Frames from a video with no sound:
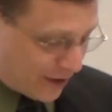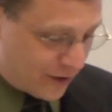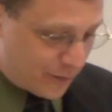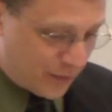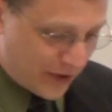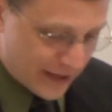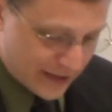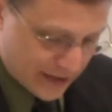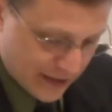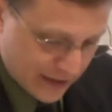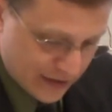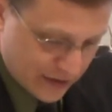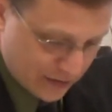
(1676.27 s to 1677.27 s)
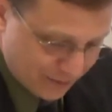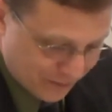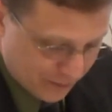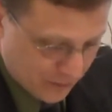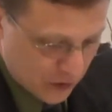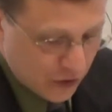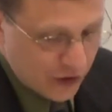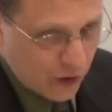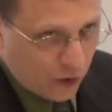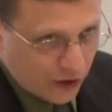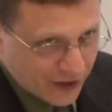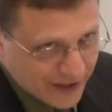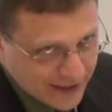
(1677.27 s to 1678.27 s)
other places, New
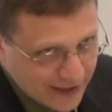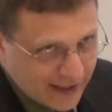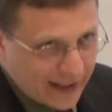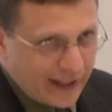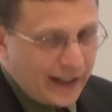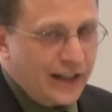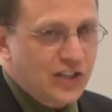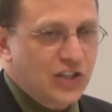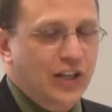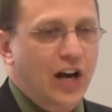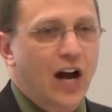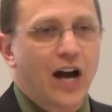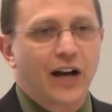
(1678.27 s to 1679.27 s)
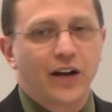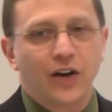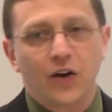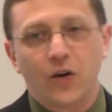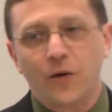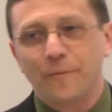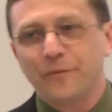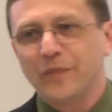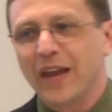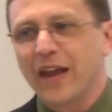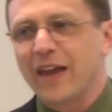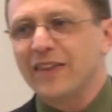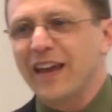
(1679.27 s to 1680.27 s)
York City, Chicago.
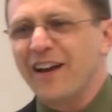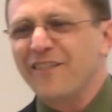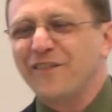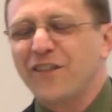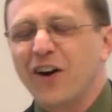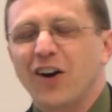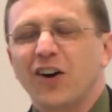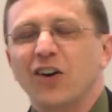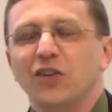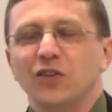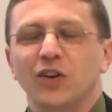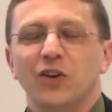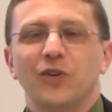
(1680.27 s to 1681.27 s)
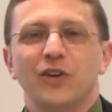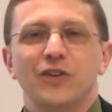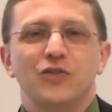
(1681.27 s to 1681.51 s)
They have far lower